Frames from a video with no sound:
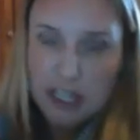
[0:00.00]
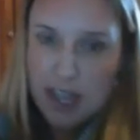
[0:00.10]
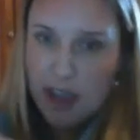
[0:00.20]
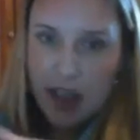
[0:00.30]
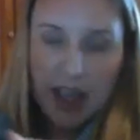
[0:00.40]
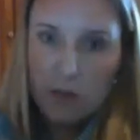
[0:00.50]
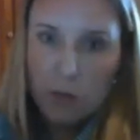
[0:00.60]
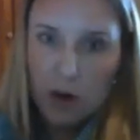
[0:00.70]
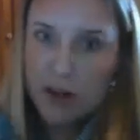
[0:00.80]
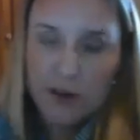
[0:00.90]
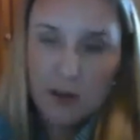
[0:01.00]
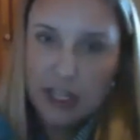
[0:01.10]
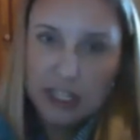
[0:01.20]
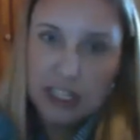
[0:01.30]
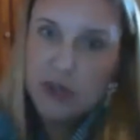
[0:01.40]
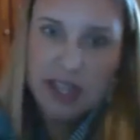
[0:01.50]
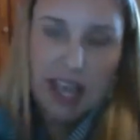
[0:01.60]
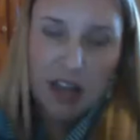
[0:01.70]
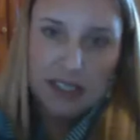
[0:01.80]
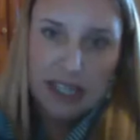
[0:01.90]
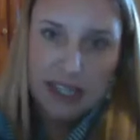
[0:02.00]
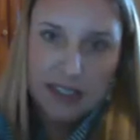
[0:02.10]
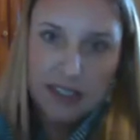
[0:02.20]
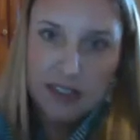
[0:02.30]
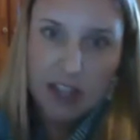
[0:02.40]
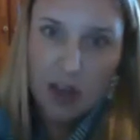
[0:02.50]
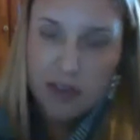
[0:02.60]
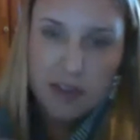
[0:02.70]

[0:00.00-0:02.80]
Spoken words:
I work on only 2 accounts at Cisco,